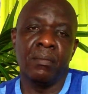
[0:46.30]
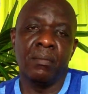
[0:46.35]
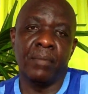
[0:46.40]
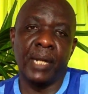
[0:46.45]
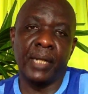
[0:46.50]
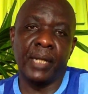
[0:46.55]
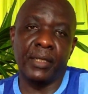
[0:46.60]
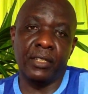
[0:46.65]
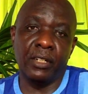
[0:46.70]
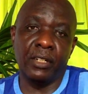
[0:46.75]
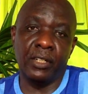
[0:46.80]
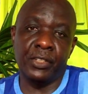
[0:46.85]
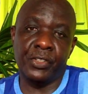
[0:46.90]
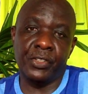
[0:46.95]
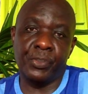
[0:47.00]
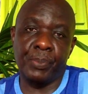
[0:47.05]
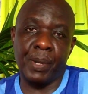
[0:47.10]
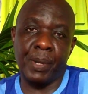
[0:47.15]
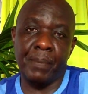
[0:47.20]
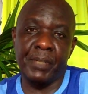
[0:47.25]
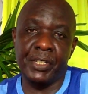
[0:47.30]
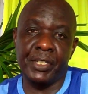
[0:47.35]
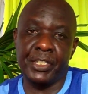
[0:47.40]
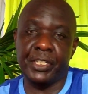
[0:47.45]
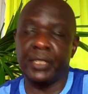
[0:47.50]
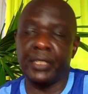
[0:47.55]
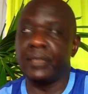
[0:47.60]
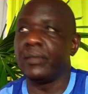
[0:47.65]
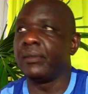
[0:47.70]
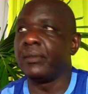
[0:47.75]
By God's
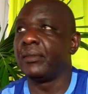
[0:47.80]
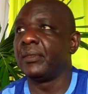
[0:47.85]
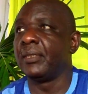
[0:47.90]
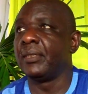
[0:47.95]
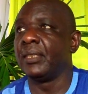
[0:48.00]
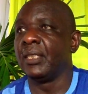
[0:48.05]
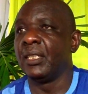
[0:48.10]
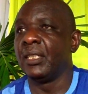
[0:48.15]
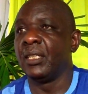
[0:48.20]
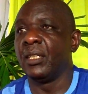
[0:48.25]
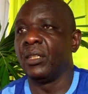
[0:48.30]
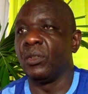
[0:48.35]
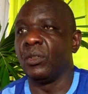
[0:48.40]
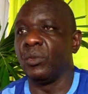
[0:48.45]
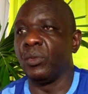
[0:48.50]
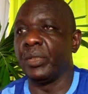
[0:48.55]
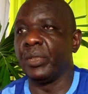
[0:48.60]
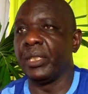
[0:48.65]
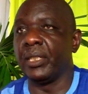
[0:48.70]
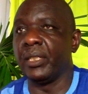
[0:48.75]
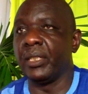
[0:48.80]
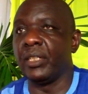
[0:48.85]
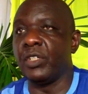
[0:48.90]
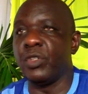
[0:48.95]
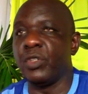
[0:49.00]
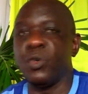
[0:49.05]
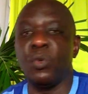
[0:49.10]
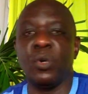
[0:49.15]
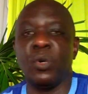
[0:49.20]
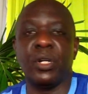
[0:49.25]
permission, we
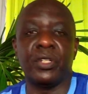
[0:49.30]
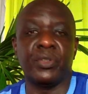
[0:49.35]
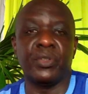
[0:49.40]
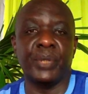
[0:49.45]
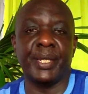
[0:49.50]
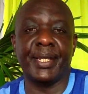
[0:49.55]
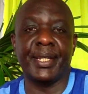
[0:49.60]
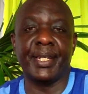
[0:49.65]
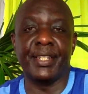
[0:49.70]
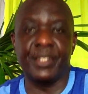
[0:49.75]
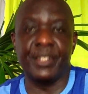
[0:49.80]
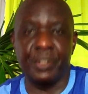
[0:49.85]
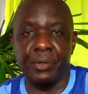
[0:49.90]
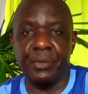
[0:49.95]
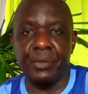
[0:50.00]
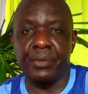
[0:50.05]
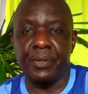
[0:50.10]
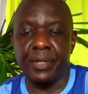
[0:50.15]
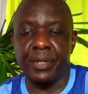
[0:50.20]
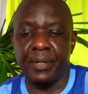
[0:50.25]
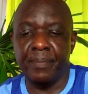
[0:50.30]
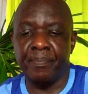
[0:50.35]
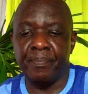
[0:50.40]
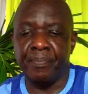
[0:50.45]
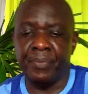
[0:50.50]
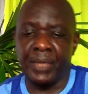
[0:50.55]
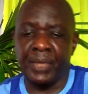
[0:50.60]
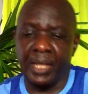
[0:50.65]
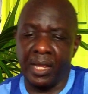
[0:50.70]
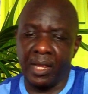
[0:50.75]
do what we can do,
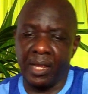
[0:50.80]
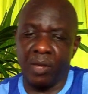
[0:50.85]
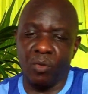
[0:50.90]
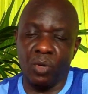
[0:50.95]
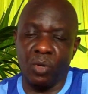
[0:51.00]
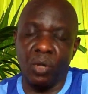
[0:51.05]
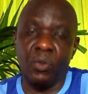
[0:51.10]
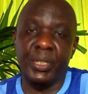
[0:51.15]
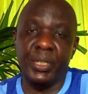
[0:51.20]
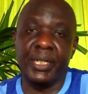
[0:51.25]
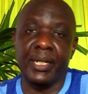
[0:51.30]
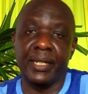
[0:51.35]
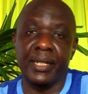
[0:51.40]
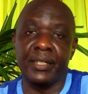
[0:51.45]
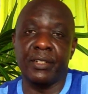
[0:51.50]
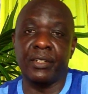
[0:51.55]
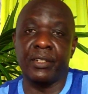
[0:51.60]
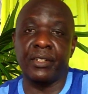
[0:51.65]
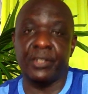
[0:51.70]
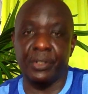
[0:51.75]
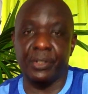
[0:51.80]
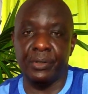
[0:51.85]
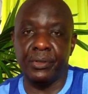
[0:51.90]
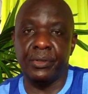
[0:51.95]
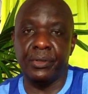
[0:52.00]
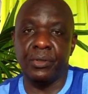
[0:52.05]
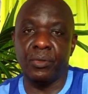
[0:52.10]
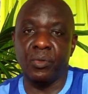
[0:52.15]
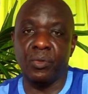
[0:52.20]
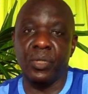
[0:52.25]
and what we cannot
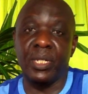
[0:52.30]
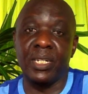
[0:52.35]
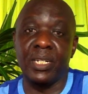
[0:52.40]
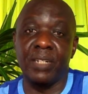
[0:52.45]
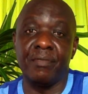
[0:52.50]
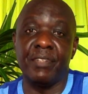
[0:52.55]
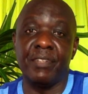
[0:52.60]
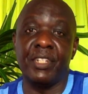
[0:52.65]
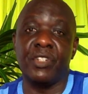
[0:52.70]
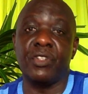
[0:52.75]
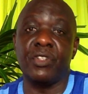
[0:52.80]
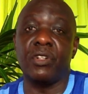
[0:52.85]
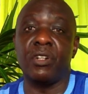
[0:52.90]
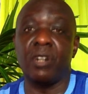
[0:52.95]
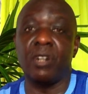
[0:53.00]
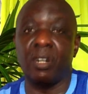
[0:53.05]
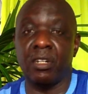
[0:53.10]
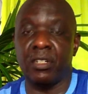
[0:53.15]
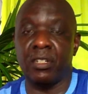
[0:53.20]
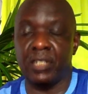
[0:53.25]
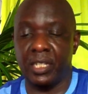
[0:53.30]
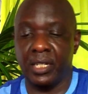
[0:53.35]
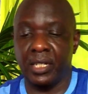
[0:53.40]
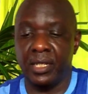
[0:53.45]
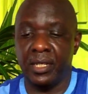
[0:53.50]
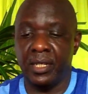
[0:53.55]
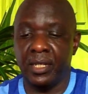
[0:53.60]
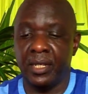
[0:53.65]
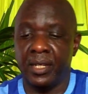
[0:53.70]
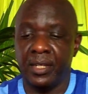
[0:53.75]
do, we leave it to God,
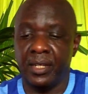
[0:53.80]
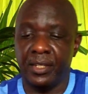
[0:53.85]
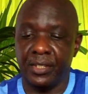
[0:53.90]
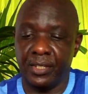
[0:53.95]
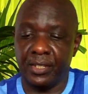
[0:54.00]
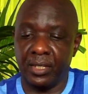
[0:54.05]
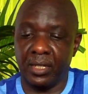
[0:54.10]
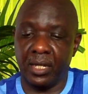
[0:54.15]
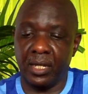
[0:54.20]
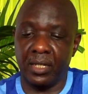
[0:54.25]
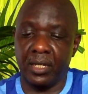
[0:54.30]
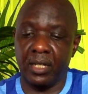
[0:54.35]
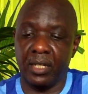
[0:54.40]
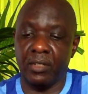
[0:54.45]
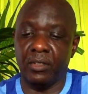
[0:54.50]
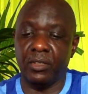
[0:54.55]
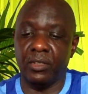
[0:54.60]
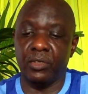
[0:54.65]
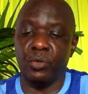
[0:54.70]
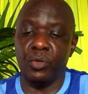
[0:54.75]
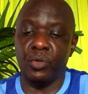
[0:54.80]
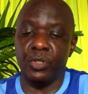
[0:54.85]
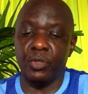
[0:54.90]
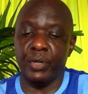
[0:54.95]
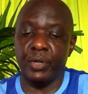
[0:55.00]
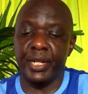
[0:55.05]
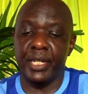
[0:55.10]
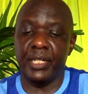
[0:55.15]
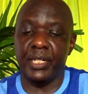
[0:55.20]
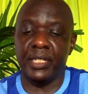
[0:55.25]
so that the Lord will
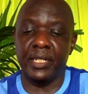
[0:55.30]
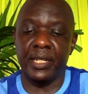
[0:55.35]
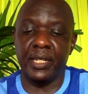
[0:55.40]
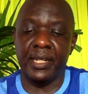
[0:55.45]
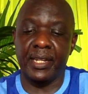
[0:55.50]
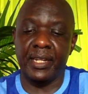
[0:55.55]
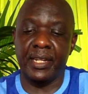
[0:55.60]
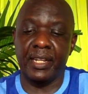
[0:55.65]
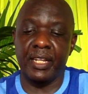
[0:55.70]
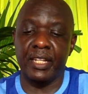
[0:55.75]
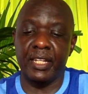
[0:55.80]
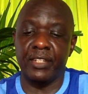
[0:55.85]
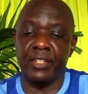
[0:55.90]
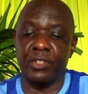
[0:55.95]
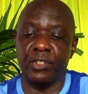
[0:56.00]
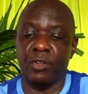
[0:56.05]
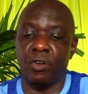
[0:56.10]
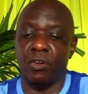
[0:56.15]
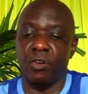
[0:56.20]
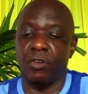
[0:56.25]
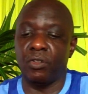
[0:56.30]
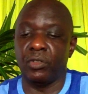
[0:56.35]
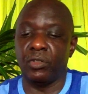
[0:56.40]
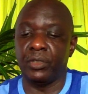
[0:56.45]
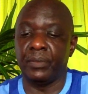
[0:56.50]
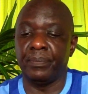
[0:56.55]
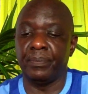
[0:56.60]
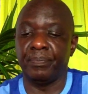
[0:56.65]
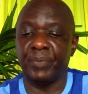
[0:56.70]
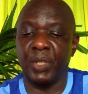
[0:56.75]
do it in His own
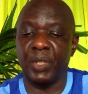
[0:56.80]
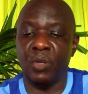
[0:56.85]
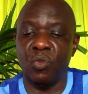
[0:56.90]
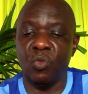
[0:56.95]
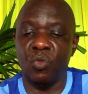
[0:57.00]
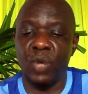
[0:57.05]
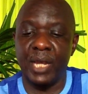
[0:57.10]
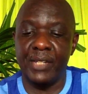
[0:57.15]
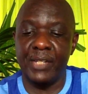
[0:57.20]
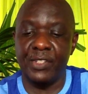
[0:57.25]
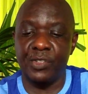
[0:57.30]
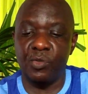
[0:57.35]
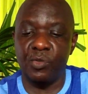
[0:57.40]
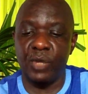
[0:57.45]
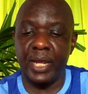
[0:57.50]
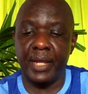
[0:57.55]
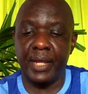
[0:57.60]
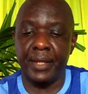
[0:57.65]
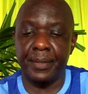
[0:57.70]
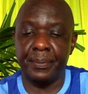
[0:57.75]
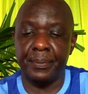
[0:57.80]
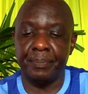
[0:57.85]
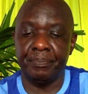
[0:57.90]
wise way.